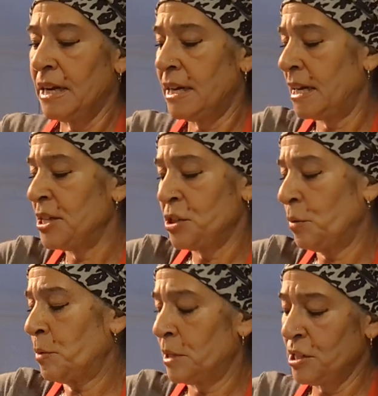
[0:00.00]
I
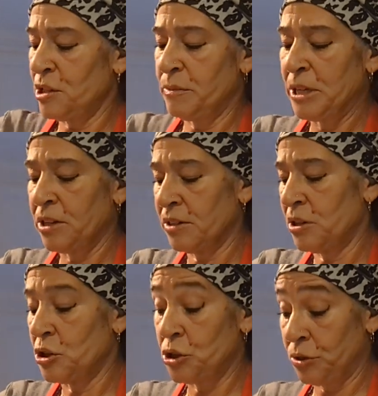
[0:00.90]
don't want it to be
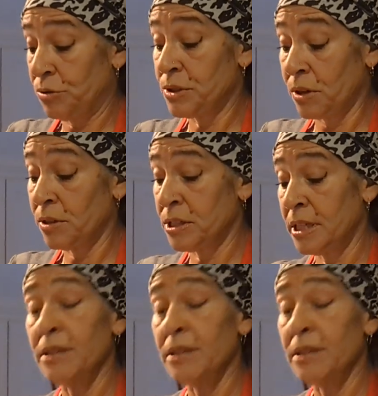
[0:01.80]
too salty.